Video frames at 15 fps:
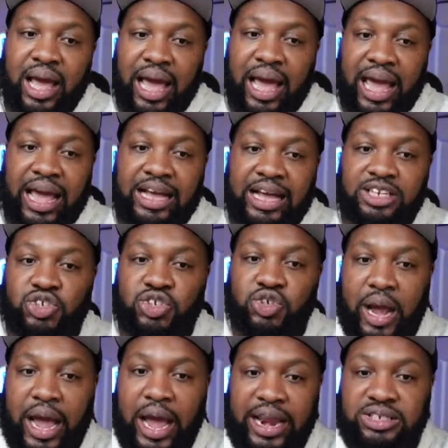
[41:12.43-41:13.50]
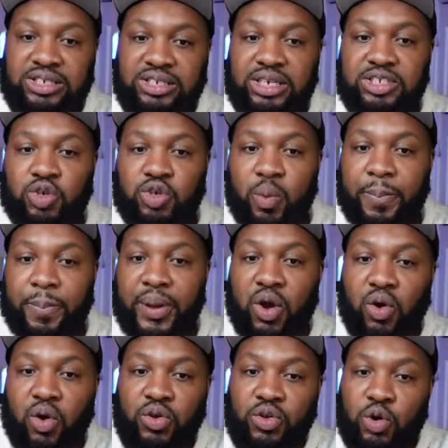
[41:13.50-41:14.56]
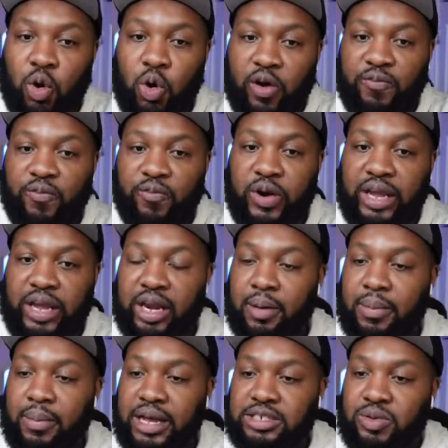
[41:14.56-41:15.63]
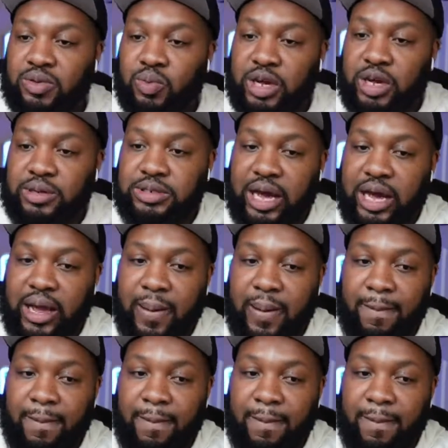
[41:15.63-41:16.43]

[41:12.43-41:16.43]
and strategy to build your freaking amazing website.